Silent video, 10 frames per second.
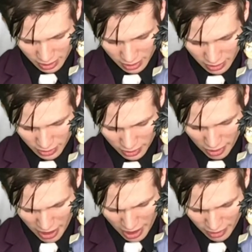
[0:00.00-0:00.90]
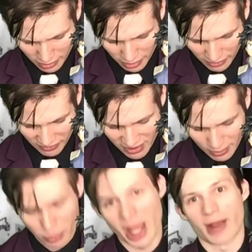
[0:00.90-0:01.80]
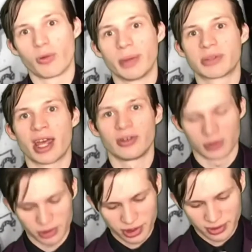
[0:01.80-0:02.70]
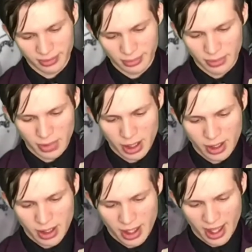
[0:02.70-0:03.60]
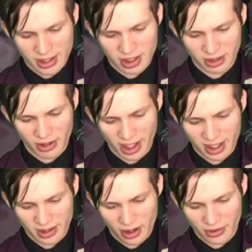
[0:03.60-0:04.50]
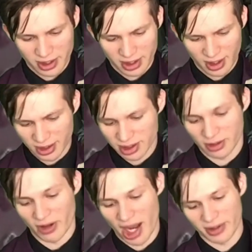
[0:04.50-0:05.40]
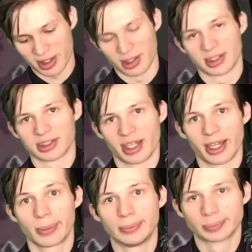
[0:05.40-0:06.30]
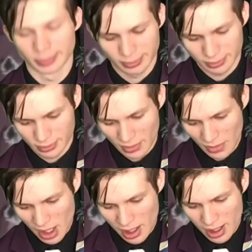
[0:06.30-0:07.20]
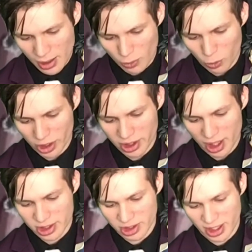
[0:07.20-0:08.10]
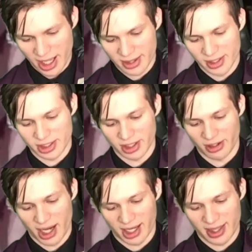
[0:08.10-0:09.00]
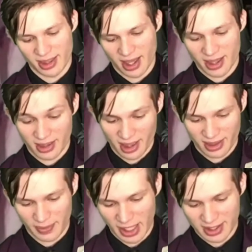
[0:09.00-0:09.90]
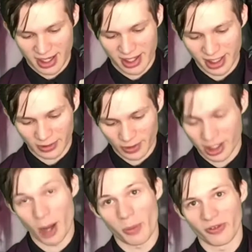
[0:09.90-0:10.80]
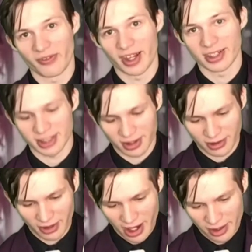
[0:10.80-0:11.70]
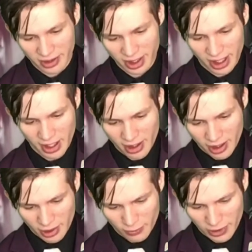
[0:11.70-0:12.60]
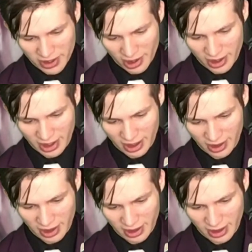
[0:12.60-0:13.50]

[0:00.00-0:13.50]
throwing out some black whip tendrils as Shigaraki's going to touch the ground, it looks like. One touch should end this, Shigaraki says, as he makes contact with a couple fingers on the ground. We start to get the